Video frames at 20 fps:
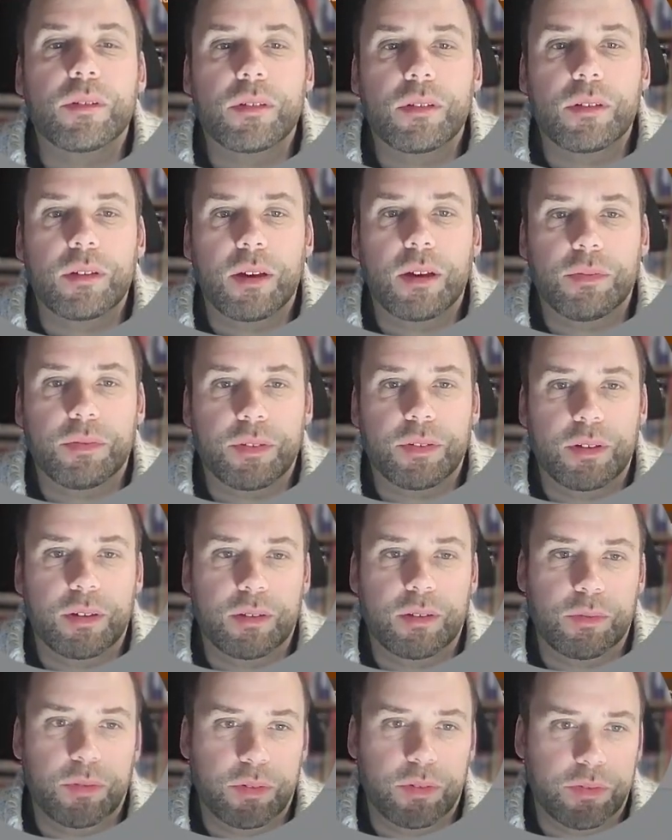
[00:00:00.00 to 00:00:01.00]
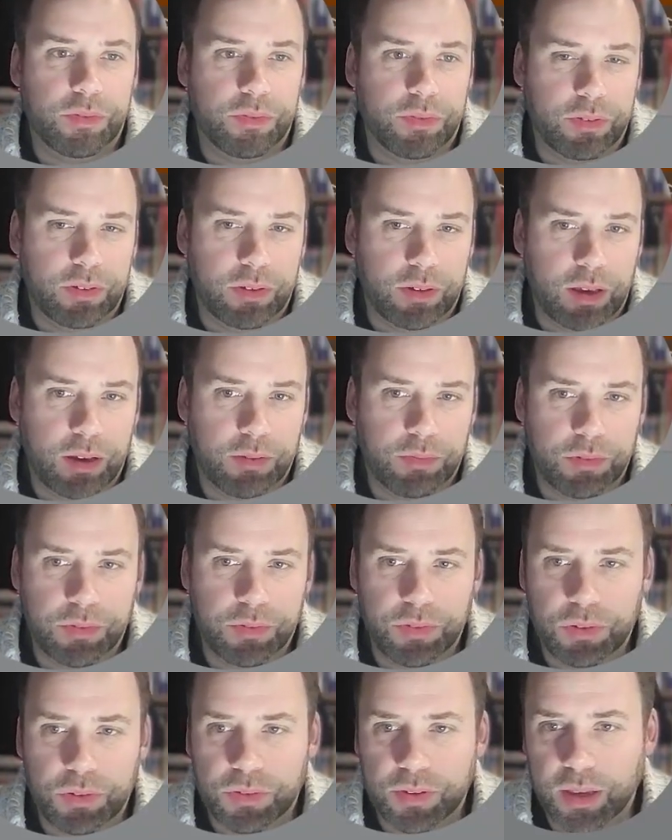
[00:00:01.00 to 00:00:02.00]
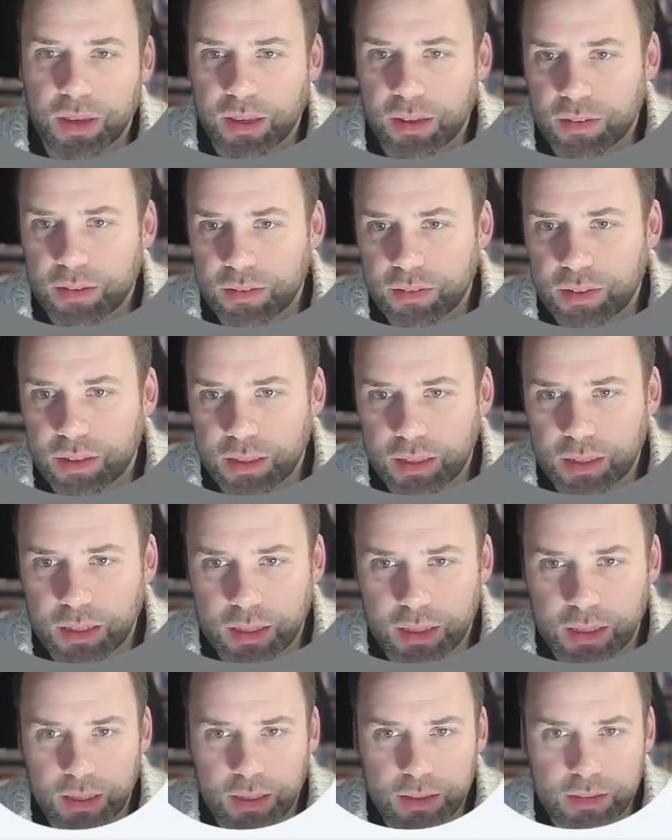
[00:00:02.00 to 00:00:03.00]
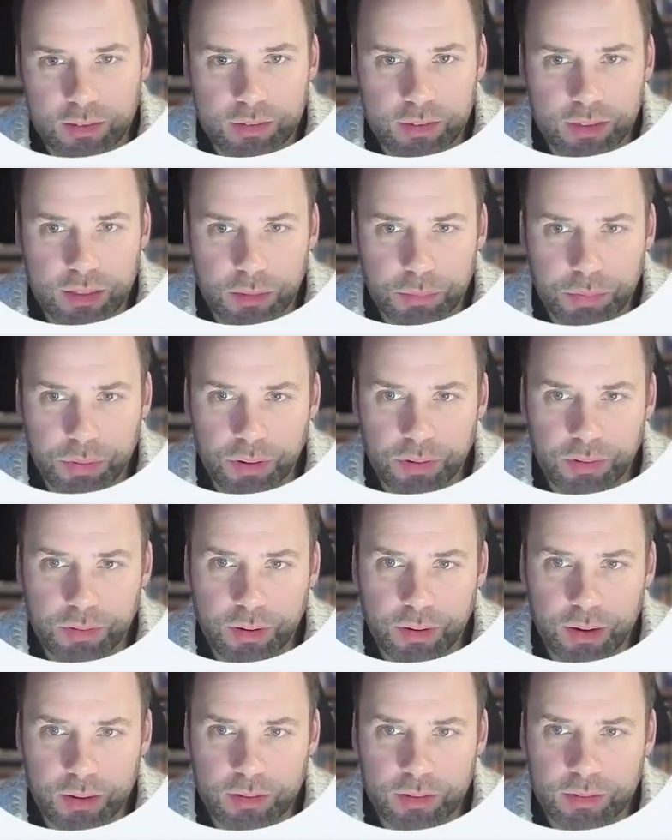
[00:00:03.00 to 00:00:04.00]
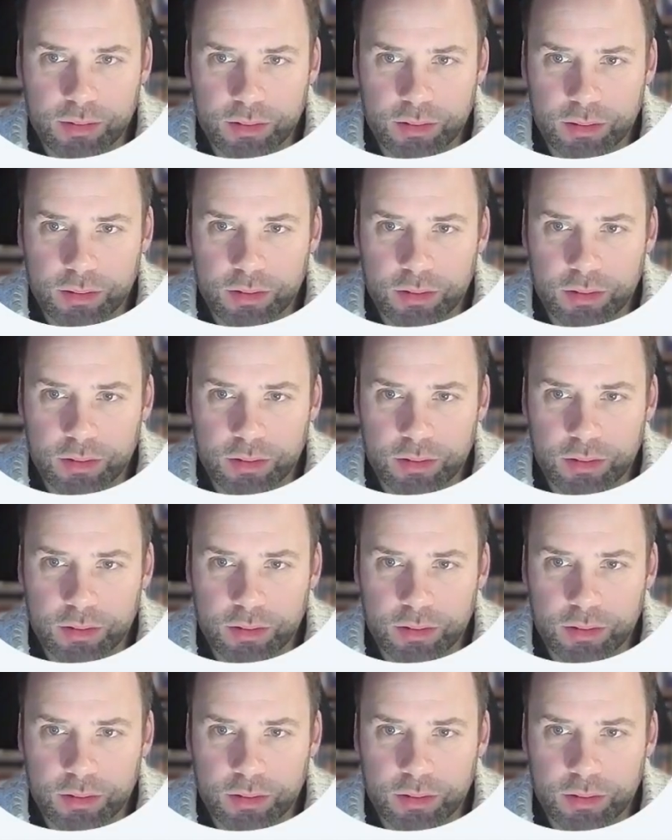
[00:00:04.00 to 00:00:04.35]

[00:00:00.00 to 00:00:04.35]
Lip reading: after a few seconds, you can click to see the progress.